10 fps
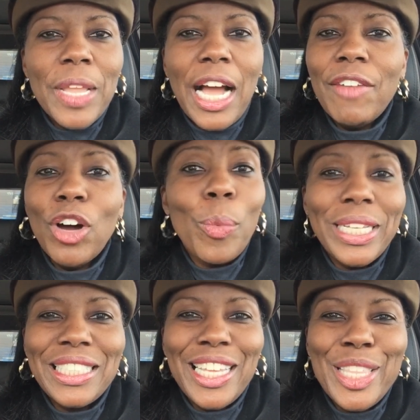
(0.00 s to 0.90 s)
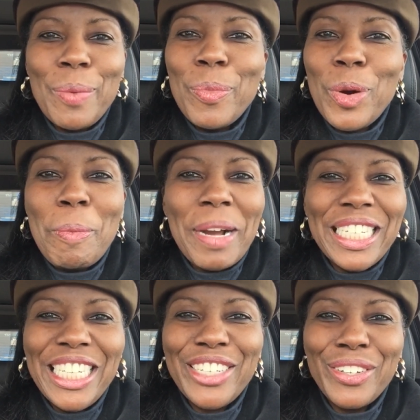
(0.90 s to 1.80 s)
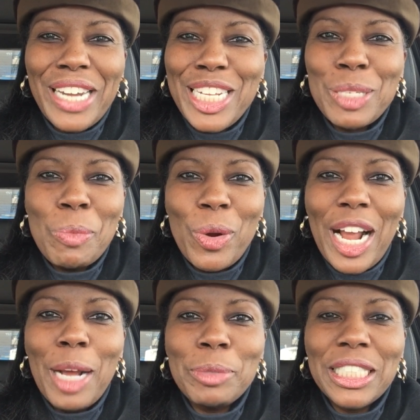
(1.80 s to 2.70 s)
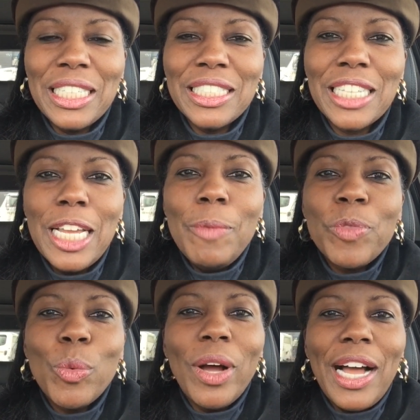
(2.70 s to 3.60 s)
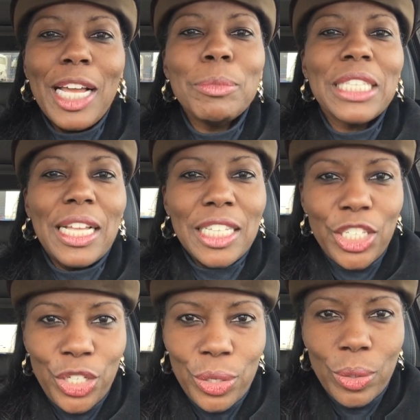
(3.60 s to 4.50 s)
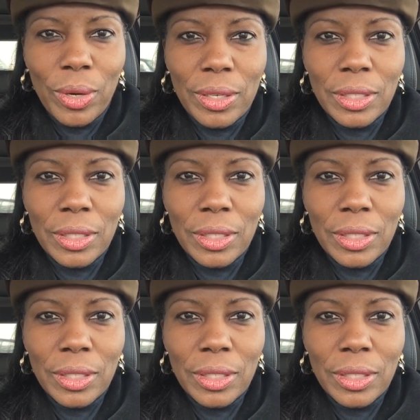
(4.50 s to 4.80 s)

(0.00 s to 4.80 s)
I've always said that more money creates more options. Well, I'm telling you,